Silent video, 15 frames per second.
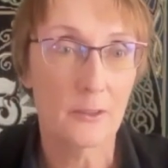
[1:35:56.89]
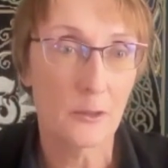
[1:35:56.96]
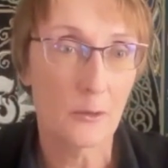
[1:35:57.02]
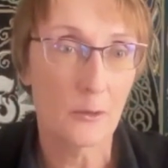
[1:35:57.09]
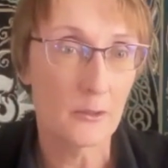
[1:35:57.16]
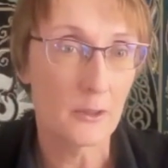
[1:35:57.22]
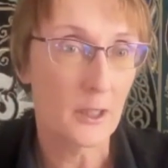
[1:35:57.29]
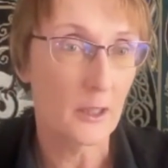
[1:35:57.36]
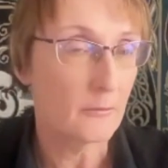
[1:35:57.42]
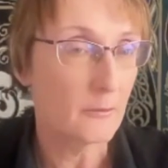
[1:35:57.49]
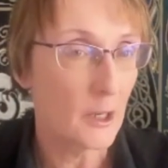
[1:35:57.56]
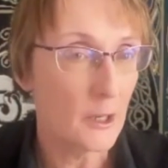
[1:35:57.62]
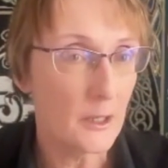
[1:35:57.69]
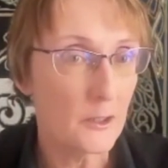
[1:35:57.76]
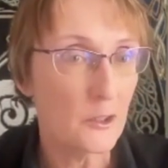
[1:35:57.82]
So only a
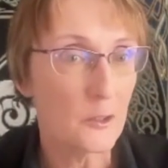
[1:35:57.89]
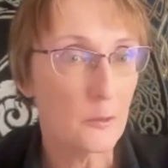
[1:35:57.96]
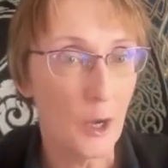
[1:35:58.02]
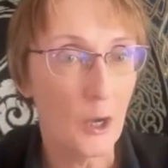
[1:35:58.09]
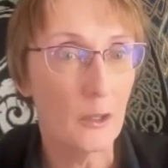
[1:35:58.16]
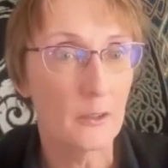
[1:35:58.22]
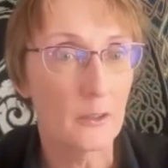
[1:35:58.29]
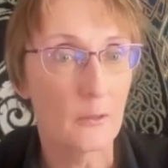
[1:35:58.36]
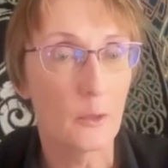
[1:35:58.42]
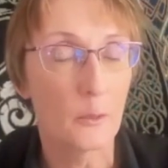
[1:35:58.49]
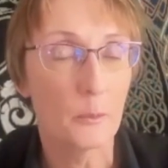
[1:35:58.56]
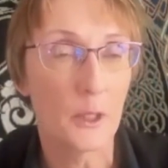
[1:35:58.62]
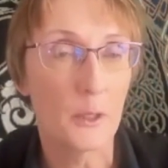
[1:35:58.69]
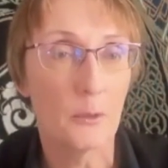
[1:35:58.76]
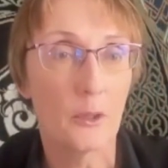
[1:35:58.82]
very small number of
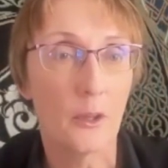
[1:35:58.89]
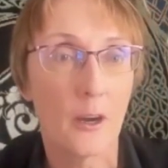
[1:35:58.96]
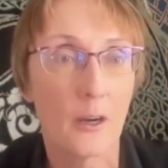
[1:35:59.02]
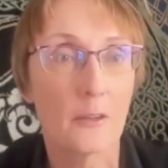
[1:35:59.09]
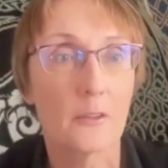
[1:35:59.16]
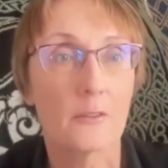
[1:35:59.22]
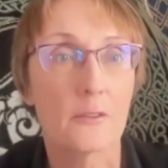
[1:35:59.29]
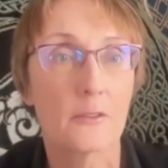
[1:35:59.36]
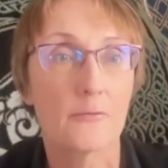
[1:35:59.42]
people are those